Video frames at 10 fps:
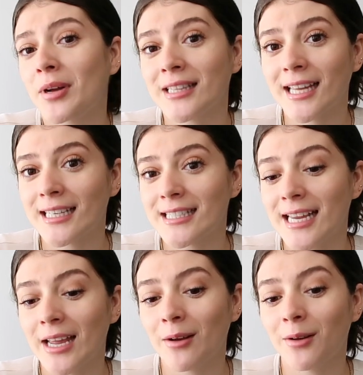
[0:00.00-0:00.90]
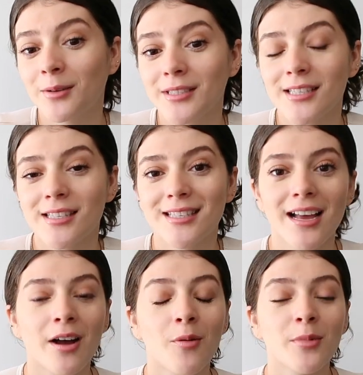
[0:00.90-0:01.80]
what that entails. It's
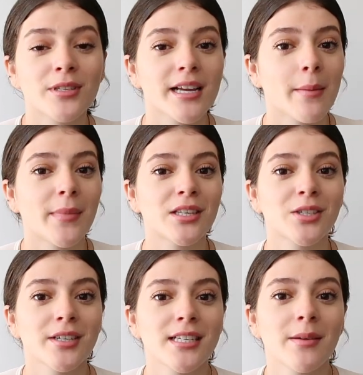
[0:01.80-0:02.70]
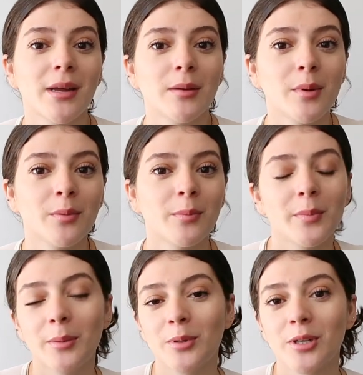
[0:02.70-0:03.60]
almost like a mystery to many people
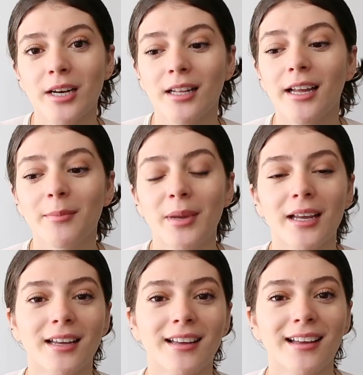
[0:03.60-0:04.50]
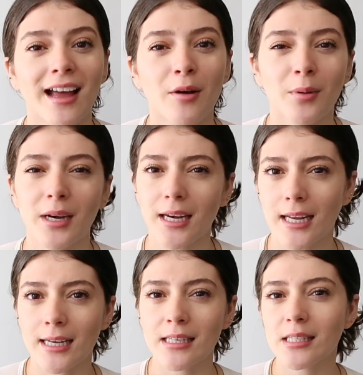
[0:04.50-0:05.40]
and people try to like pick at what it
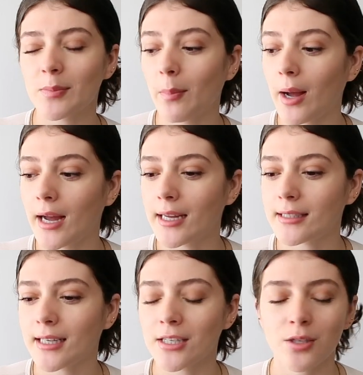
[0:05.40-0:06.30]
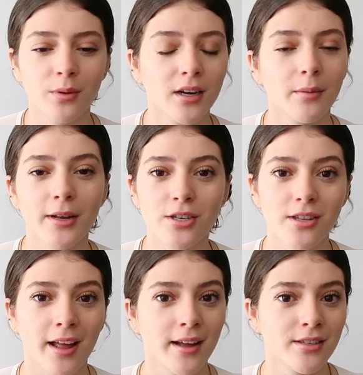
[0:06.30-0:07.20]
is, but I just wanted to
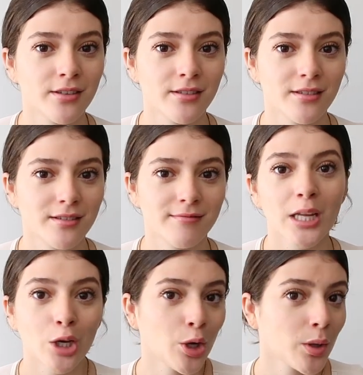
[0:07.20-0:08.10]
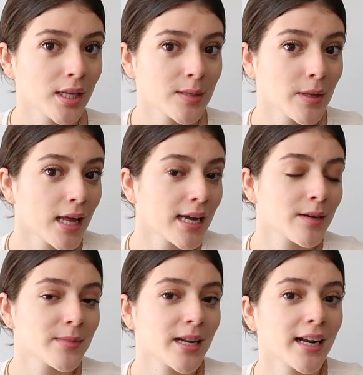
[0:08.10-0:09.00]
mention that just let you know that some of the
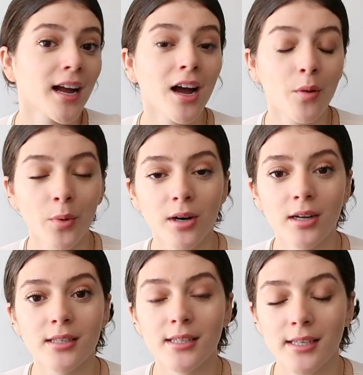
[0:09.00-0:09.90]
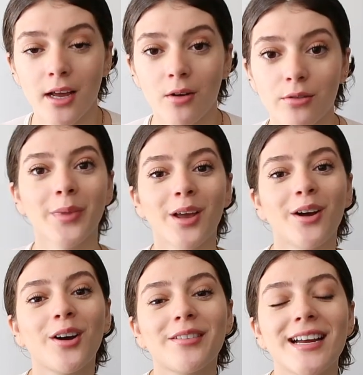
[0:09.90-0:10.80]
items that I got were on sale.
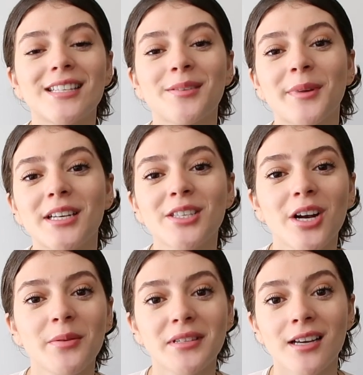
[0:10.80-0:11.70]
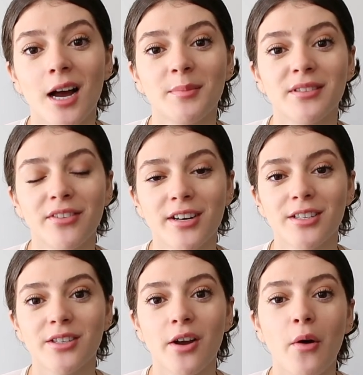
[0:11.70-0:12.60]
All right, so I'm gonna start with tops
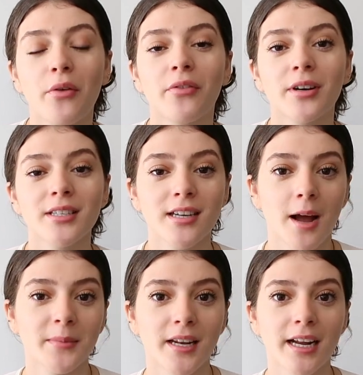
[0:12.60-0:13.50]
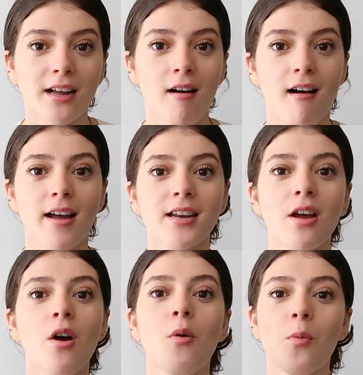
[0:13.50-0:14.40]
first. So the first top that I got
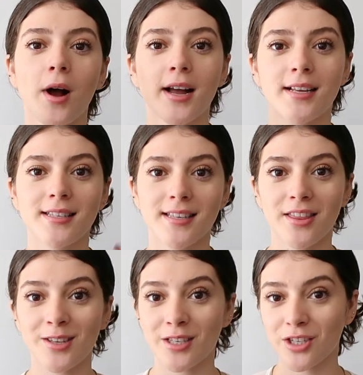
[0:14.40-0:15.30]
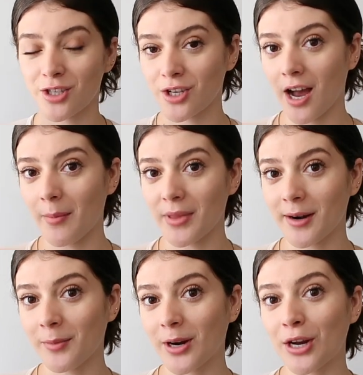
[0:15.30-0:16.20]
was this top
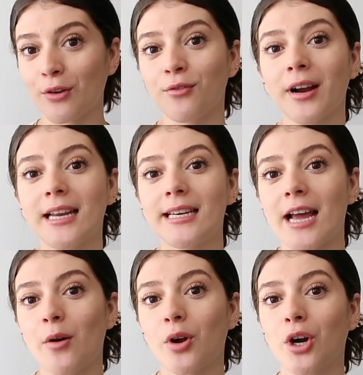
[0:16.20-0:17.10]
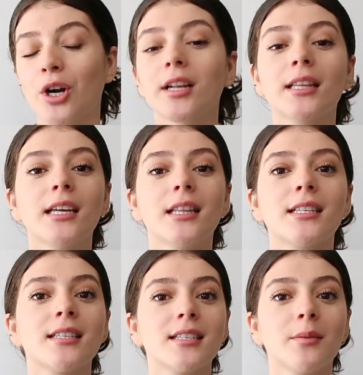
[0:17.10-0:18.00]
that I'm wearing right now currently.
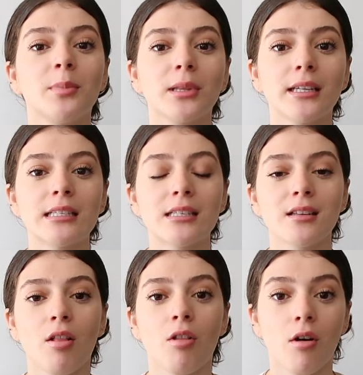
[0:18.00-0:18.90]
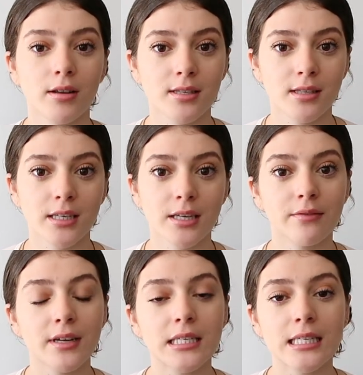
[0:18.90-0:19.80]
This is the Bliss long
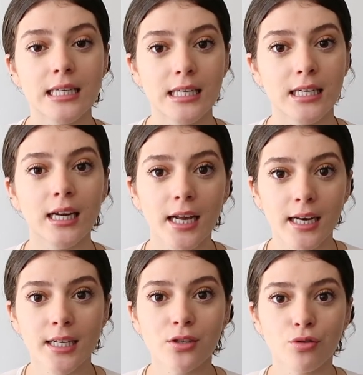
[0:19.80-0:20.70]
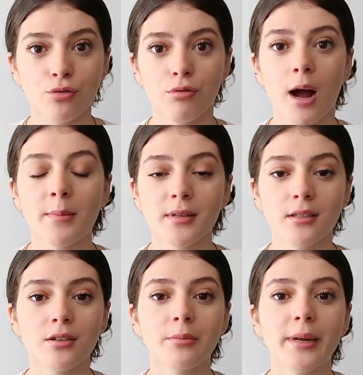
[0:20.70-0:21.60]
sleeve tee. It is cropped a
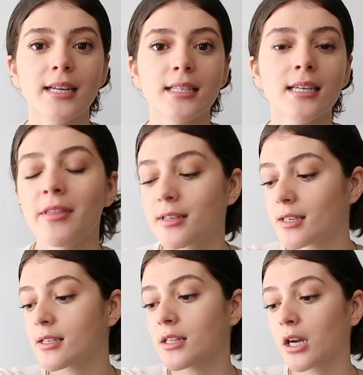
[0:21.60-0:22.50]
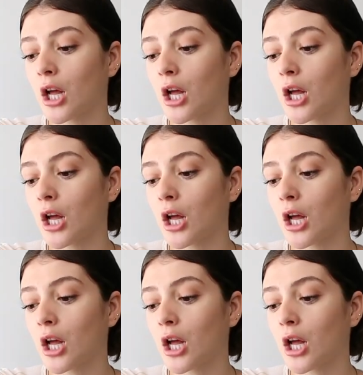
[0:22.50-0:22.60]
little bit and this is in the